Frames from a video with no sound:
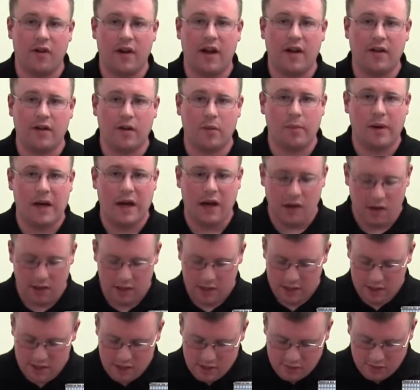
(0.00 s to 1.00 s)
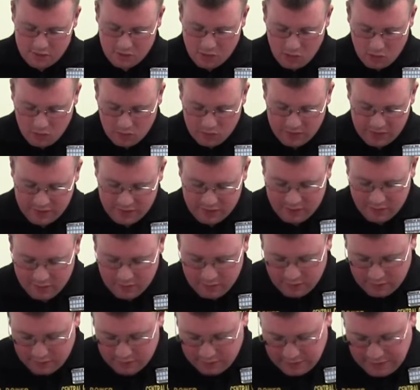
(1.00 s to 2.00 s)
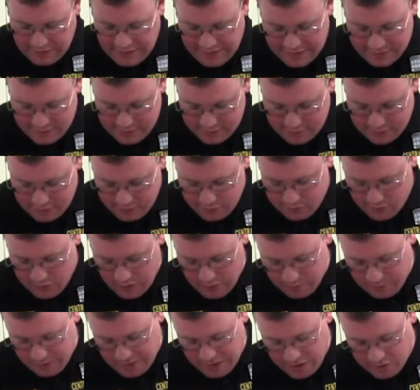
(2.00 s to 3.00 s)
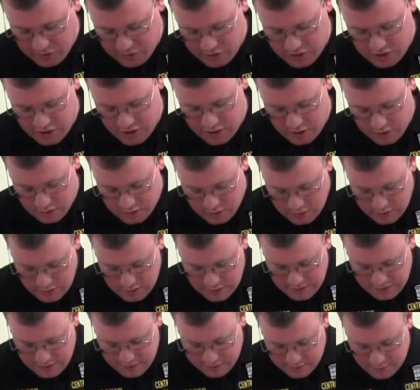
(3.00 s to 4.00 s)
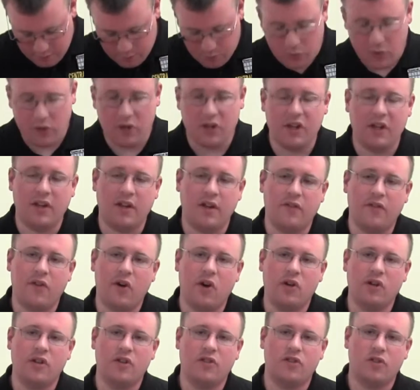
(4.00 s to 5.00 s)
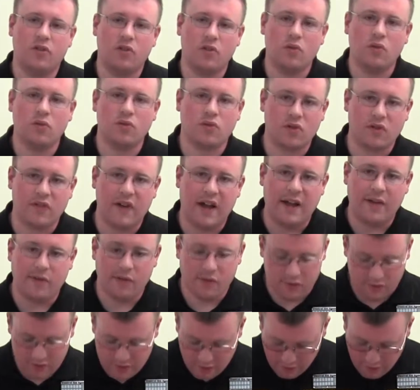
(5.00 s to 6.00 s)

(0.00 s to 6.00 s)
you're out and about. So this last front pouch here is completely devoted to survival